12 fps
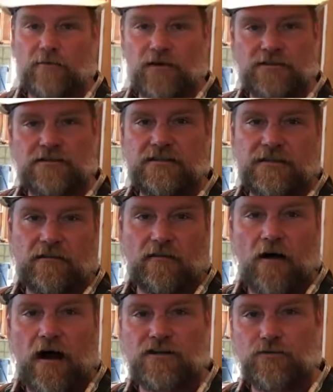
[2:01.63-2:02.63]
an emergency in the
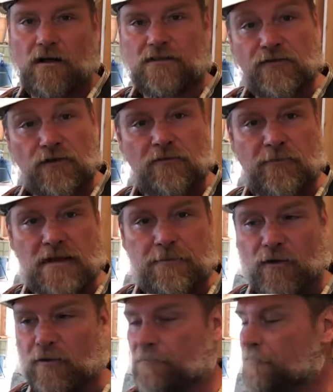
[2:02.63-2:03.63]
lodge while it's full of
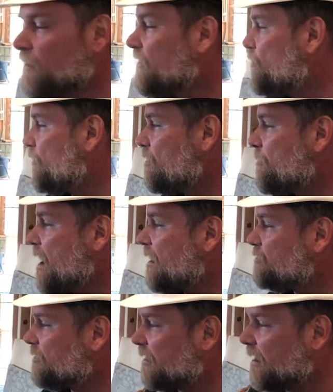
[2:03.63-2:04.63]
people, you can
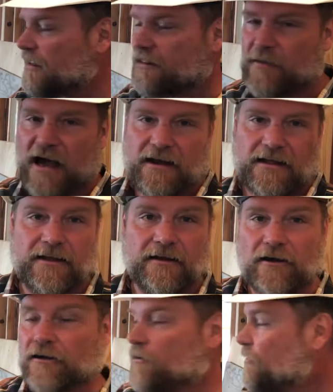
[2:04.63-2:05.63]
imagine that getting them out of
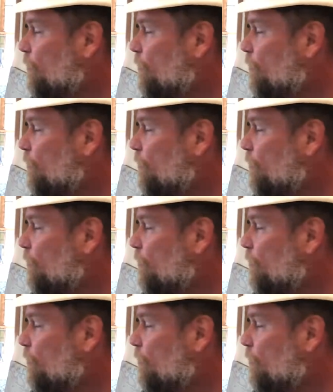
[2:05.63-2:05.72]
here